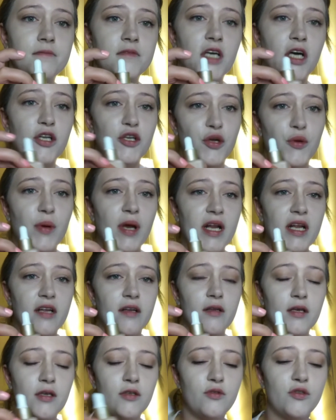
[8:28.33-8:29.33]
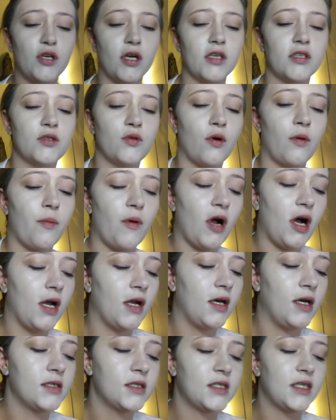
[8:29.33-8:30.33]
underrated drugstore
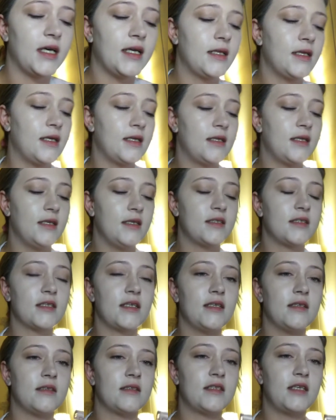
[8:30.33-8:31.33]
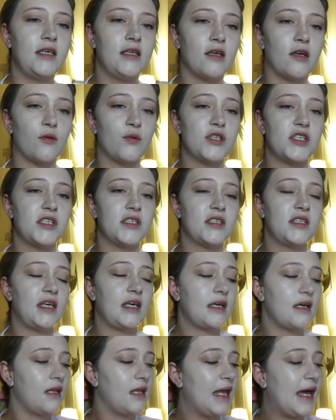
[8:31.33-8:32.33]
product, and then this concealer, which is the
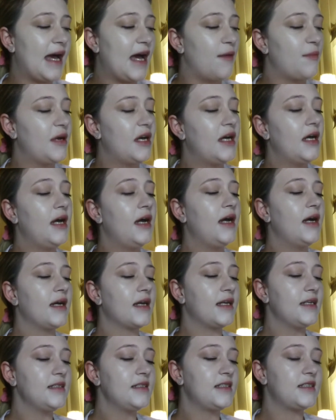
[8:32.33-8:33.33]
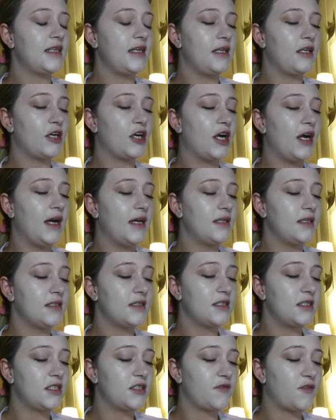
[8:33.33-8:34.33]
Collab concealer, and
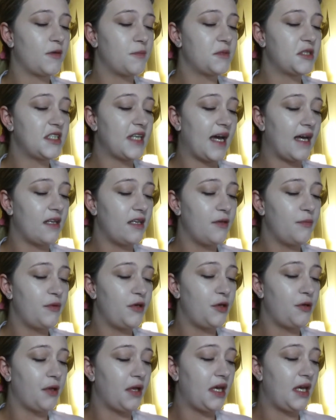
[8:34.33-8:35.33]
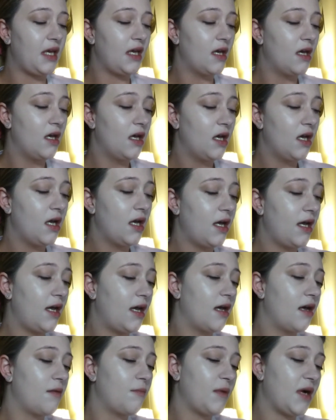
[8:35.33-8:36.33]
this is from Sally Beauty,
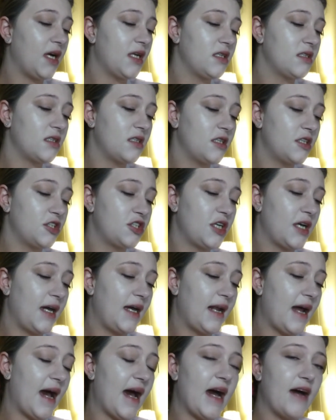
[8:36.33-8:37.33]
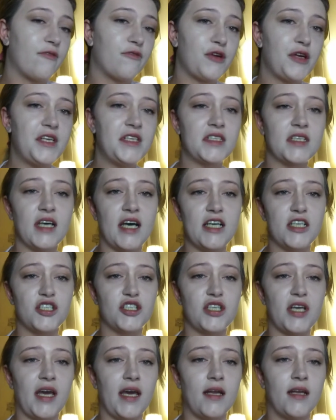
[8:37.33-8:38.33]
and mine is in the shade
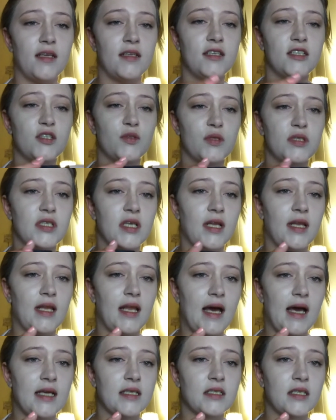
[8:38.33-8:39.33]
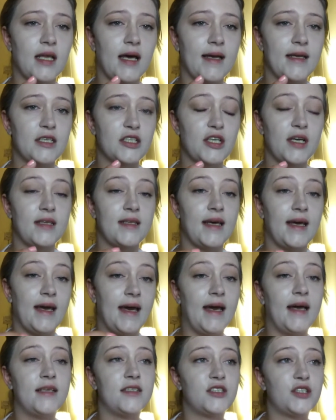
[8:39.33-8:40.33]
Ivory/Sand, and this was the last light shade they
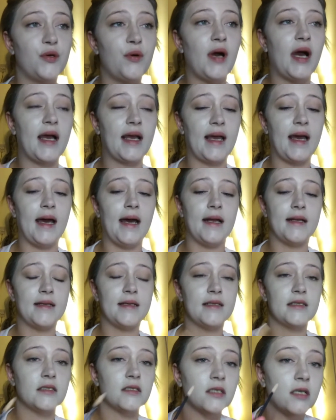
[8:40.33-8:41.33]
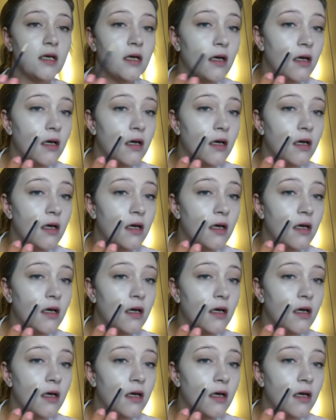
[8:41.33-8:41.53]
had, so I got it.